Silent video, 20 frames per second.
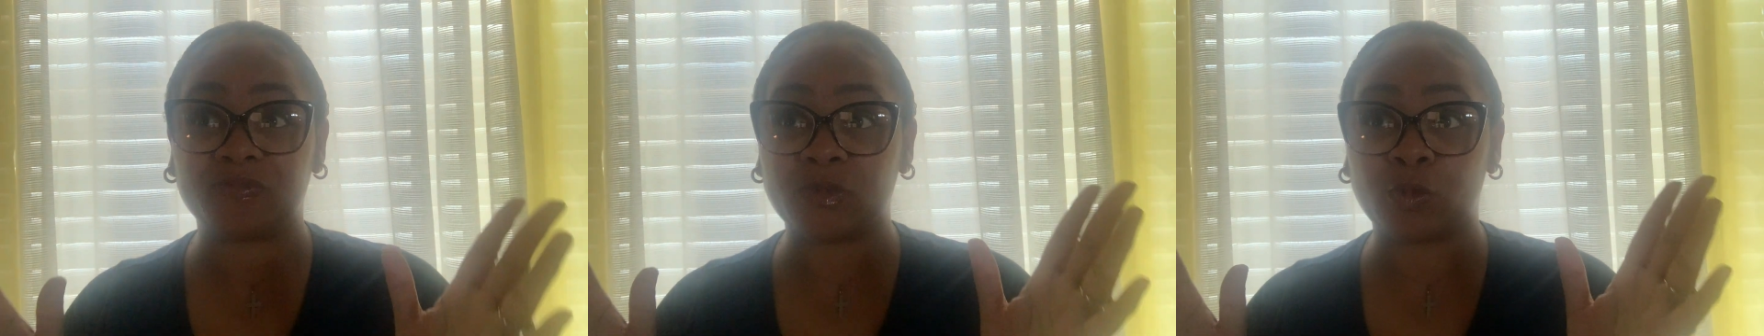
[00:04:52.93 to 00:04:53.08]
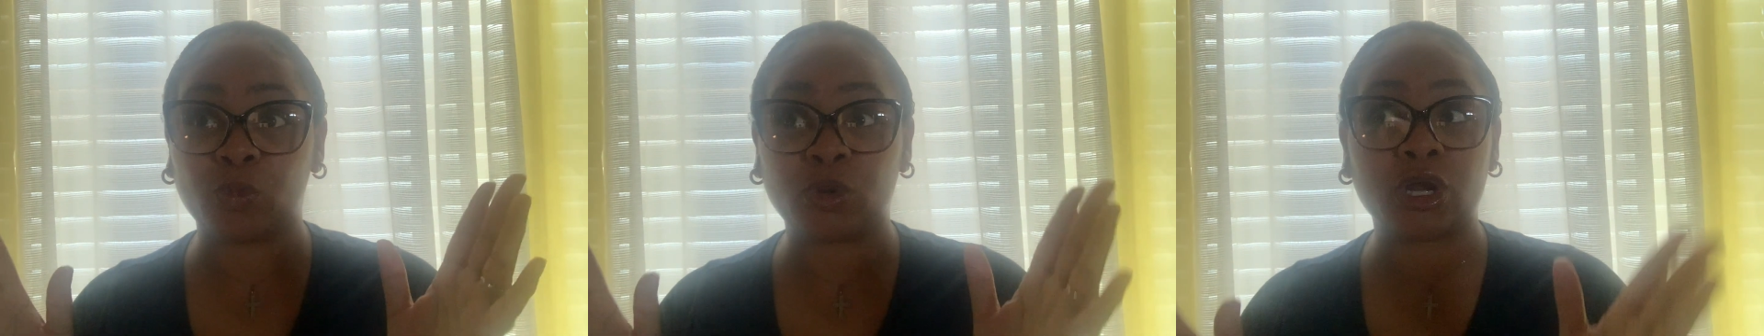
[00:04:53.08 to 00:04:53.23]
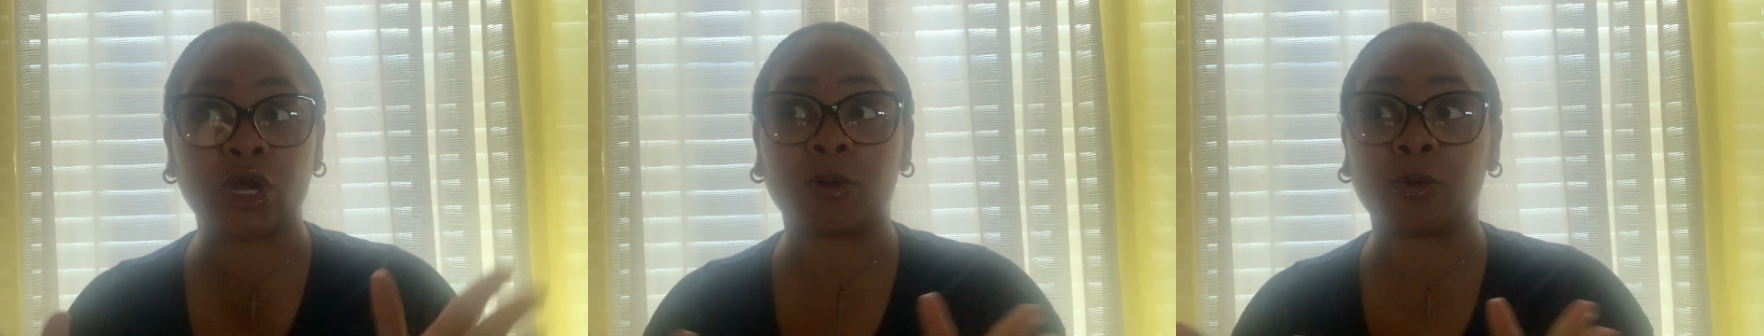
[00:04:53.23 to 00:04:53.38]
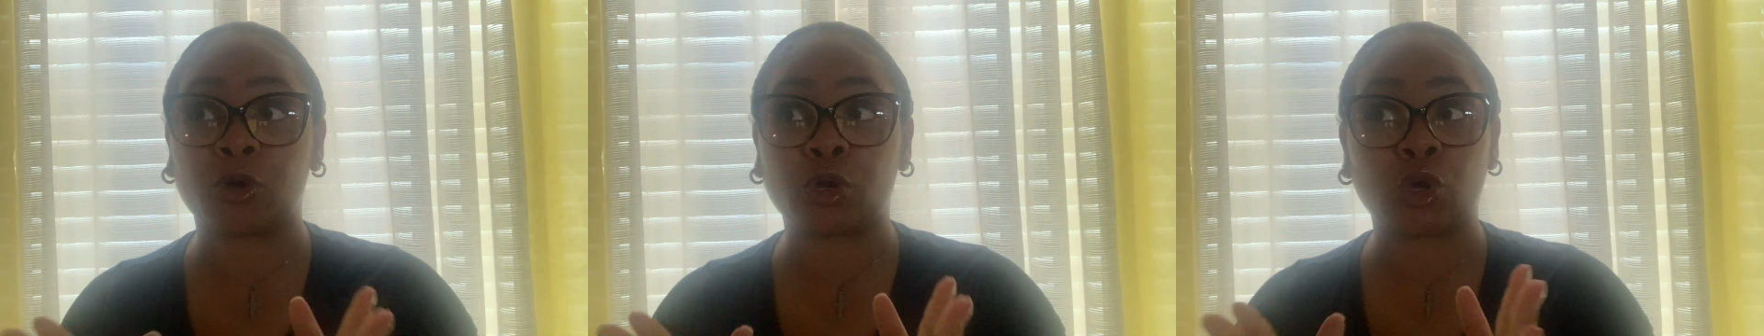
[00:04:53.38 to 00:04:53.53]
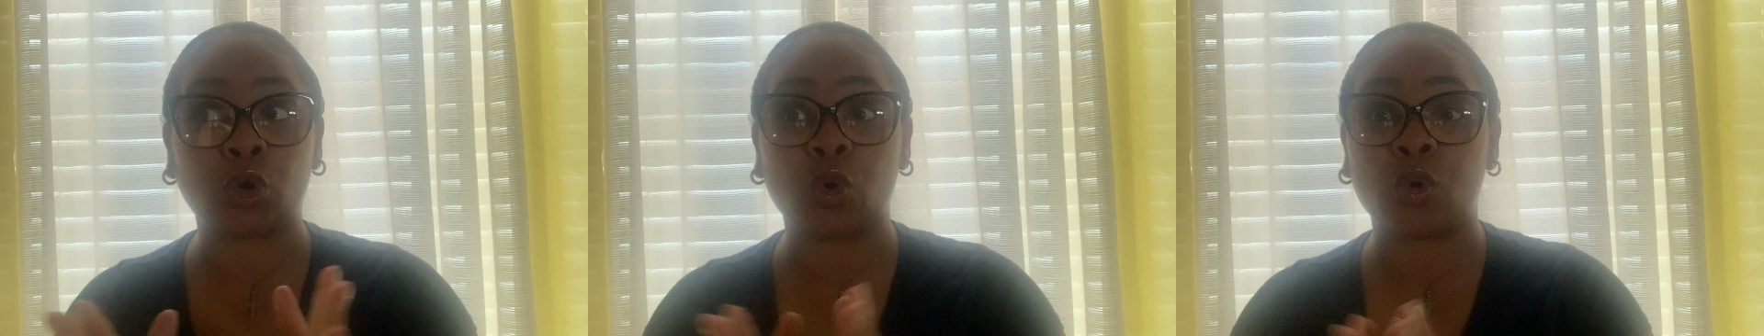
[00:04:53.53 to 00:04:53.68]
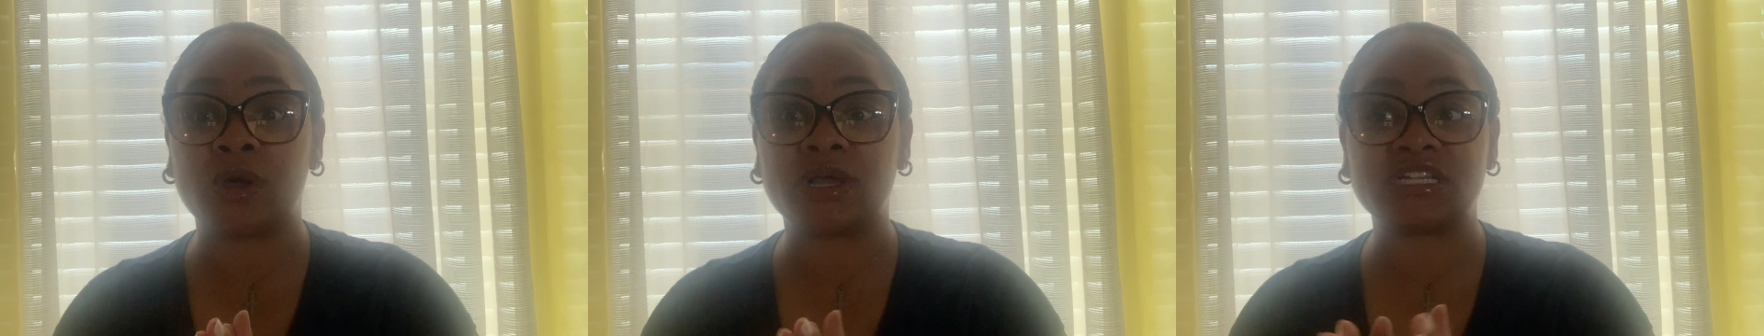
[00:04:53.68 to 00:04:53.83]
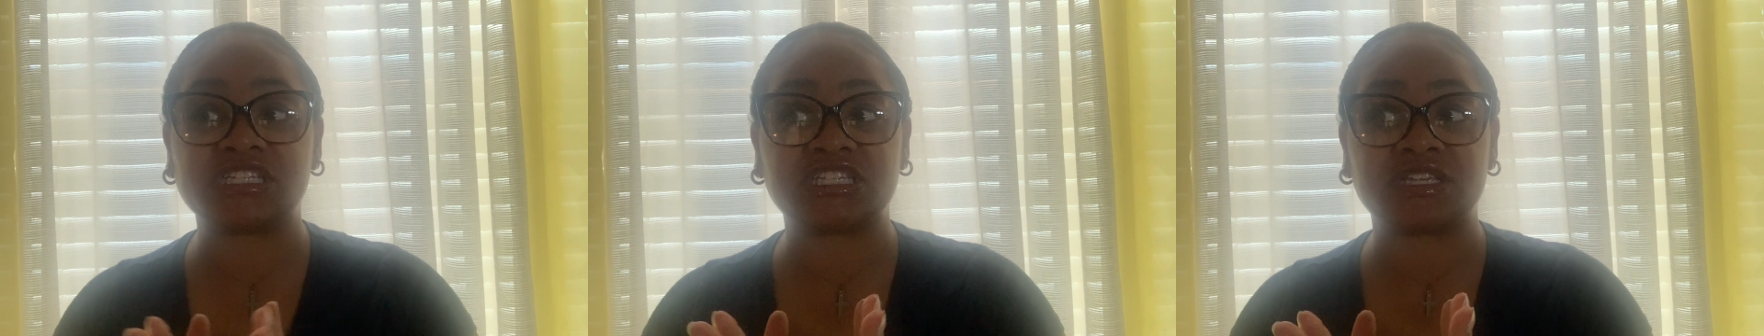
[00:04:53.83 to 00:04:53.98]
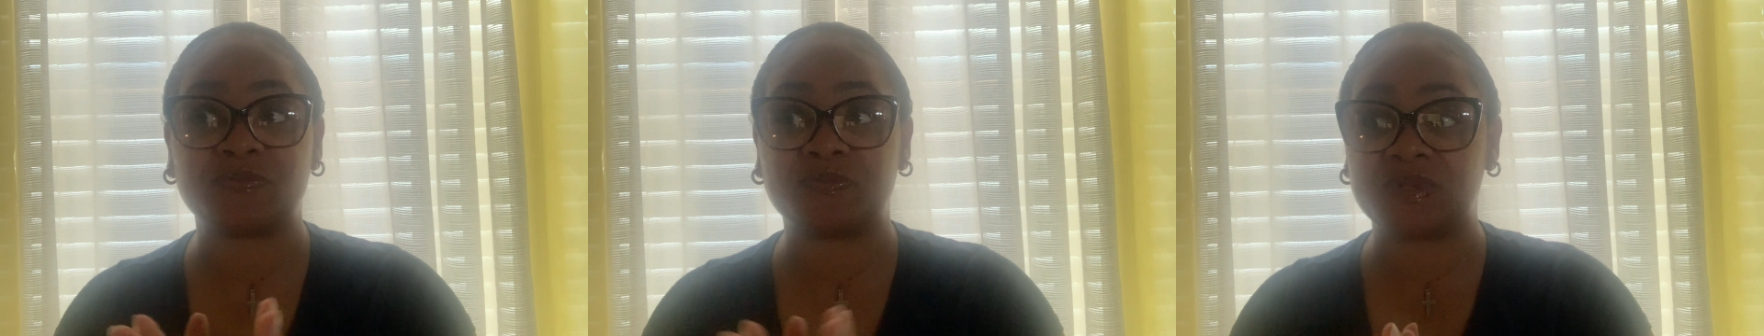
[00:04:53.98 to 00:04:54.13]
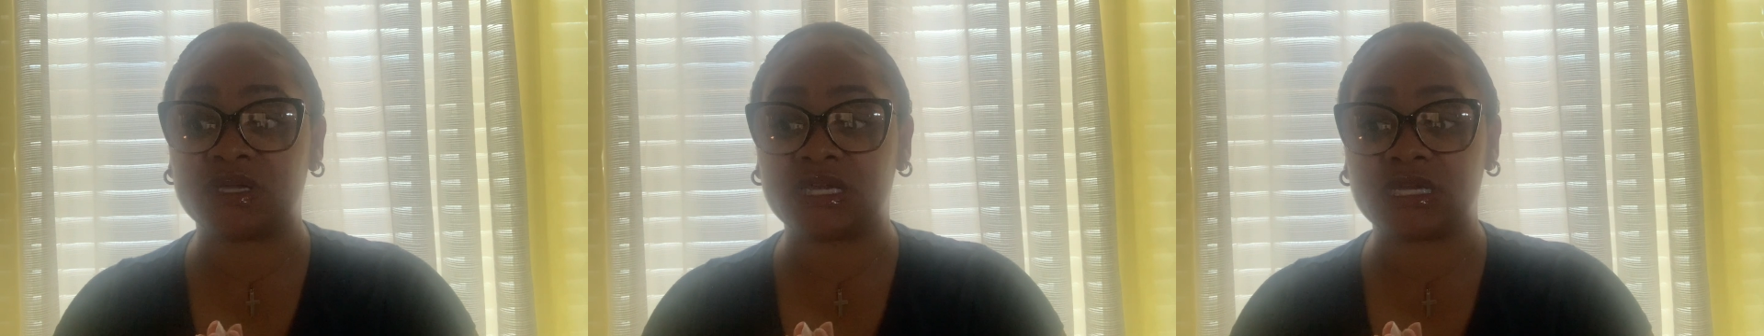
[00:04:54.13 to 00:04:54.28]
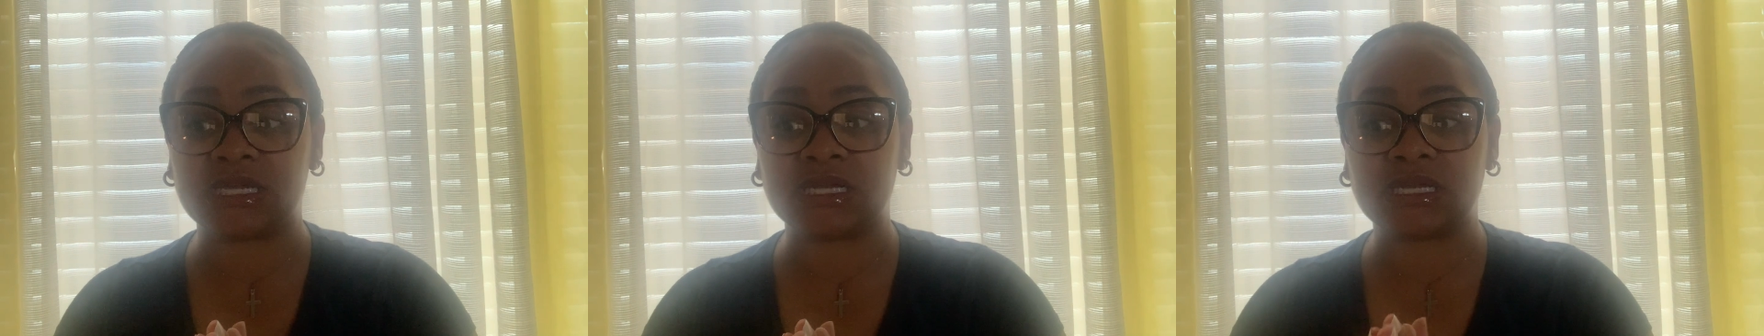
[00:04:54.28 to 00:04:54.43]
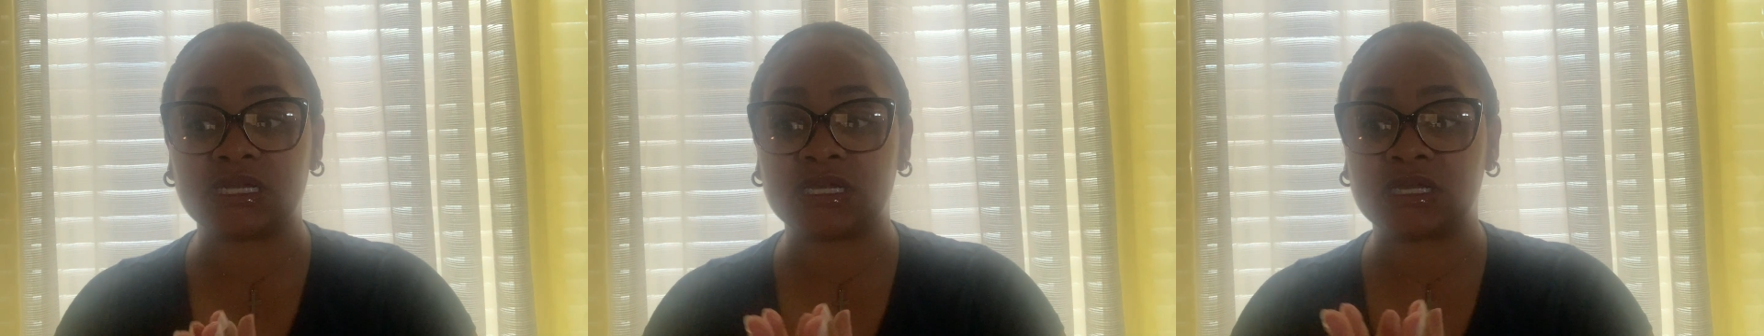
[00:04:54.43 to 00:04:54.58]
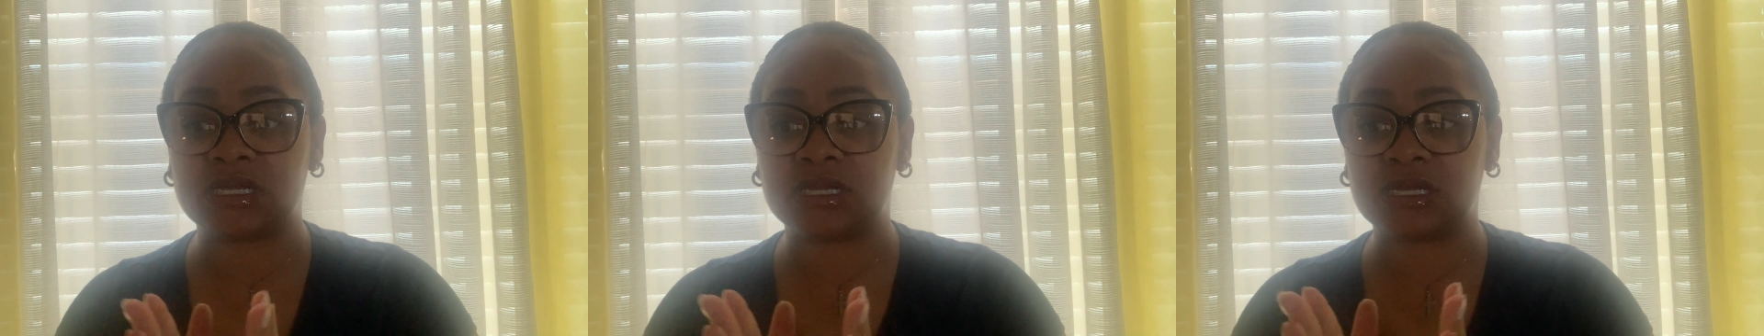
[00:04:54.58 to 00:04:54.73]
we are going to be